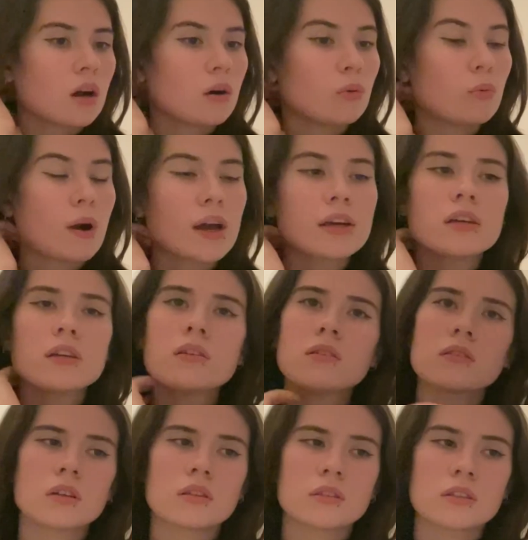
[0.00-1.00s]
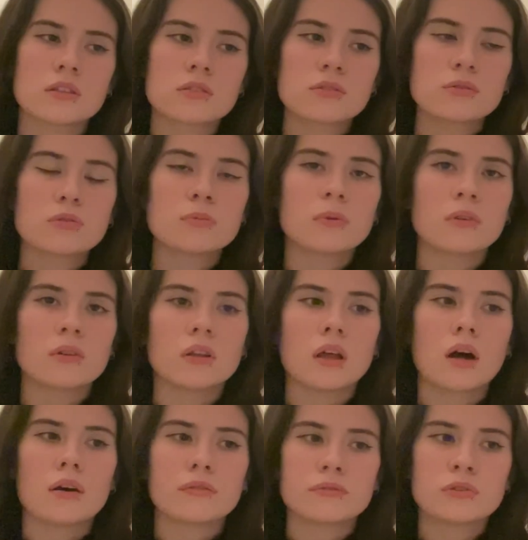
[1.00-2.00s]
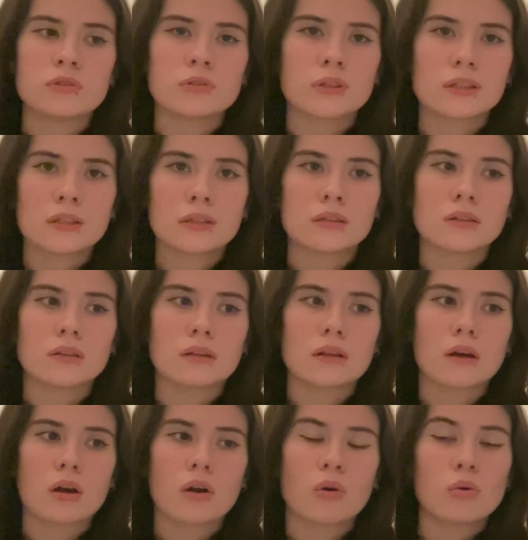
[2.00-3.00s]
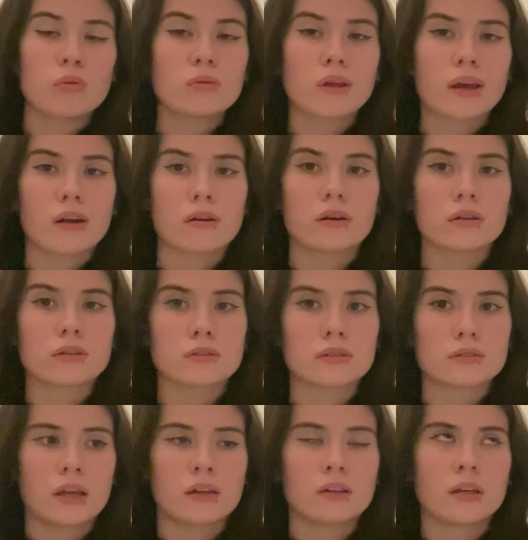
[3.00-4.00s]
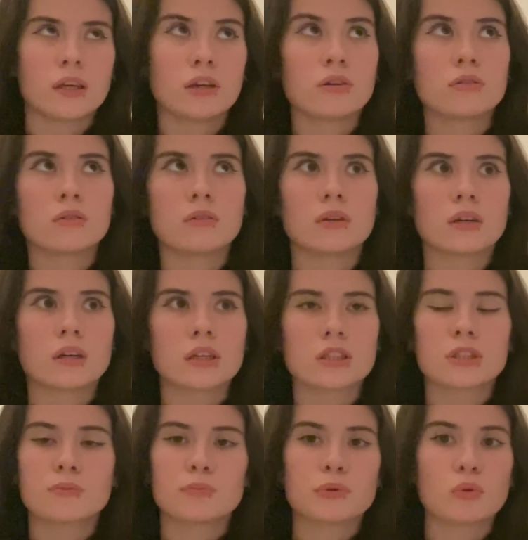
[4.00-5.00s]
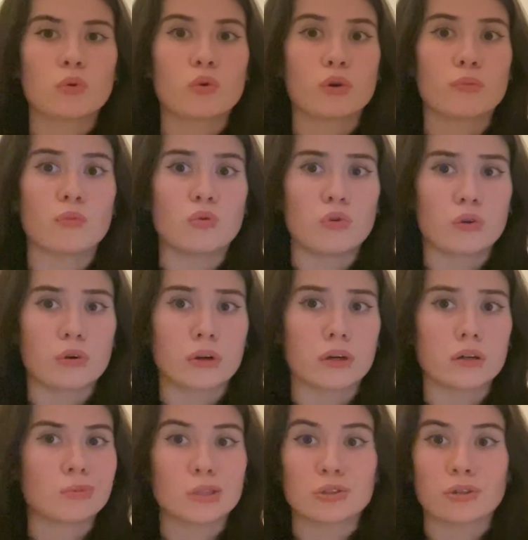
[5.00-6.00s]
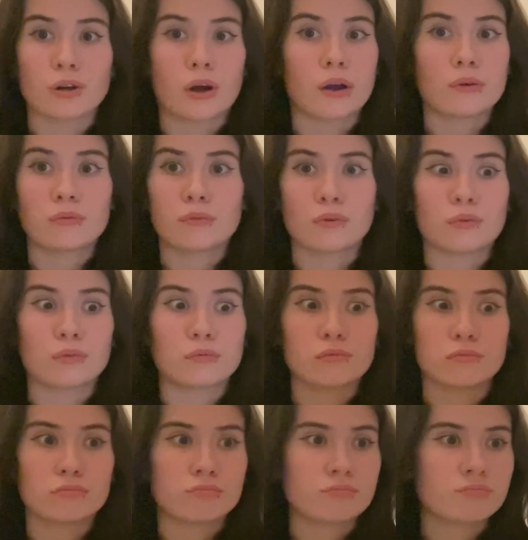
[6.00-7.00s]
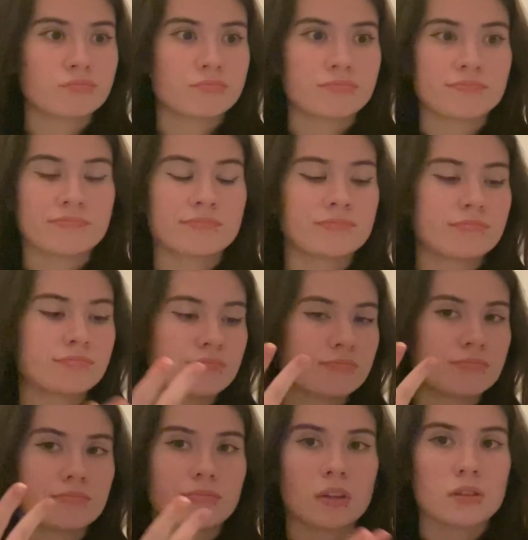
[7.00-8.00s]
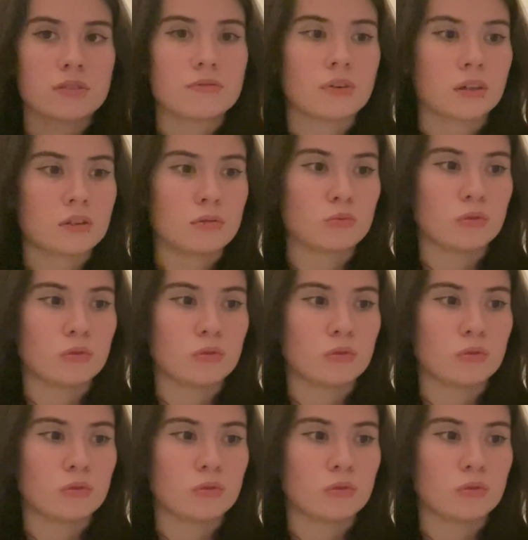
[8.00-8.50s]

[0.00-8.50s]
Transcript: Why does Kubo love to kill a cool character that he could explore more? Which, I don't know. That's fucking